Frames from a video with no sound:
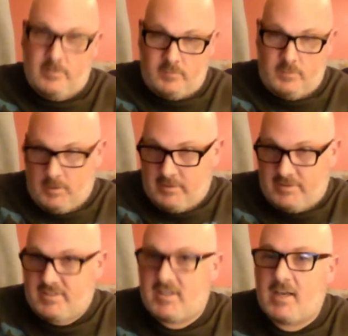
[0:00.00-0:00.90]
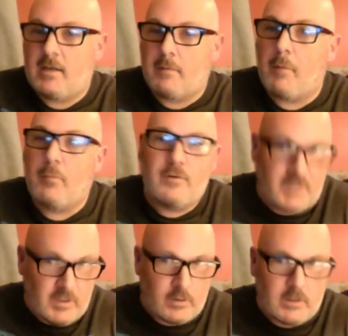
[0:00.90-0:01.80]
standing member of Heel
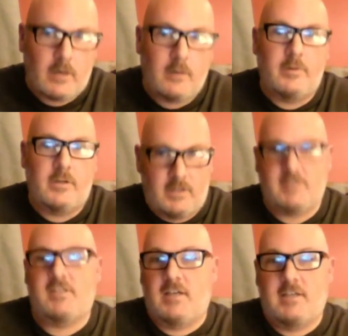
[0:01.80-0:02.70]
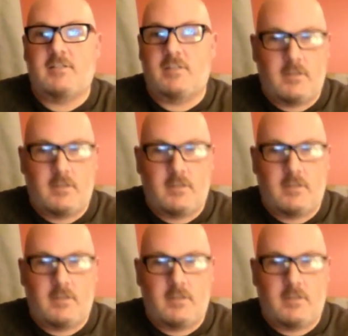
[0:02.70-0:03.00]
Club and as the